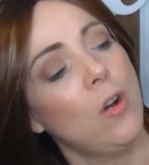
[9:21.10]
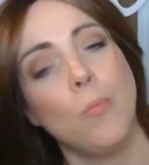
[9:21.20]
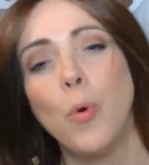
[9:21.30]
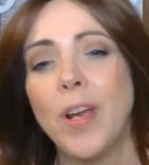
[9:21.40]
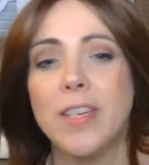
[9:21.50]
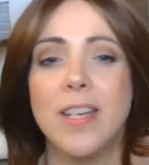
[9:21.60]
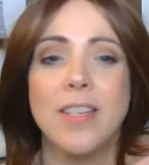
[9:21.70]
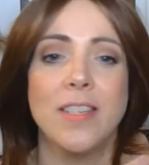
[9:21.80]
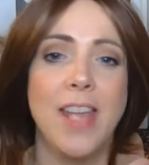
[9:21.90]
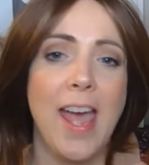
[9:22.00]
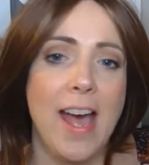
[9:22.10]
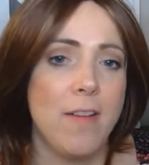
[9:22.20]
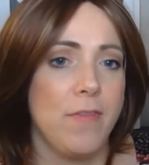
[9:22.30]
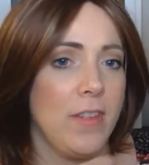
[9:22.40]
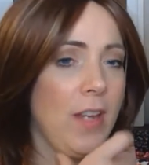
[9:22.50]
on point doesn't
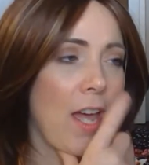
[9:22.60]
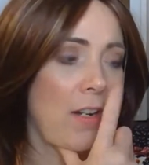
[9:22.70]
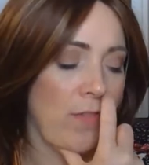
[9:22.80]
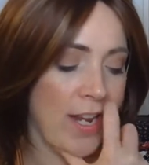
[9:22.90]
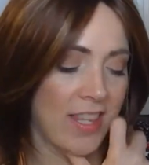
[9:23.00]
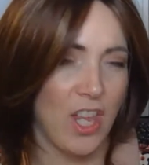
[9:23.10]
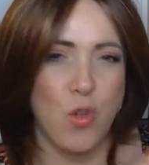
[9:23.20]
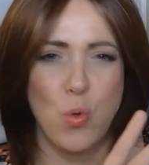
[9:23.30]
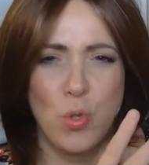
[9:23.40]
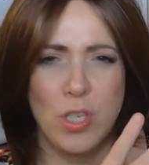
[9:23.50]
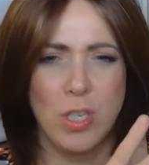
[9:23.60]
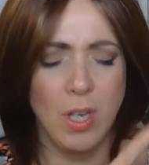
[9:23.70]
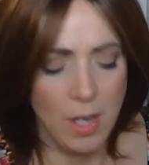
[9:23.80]
have kind of like those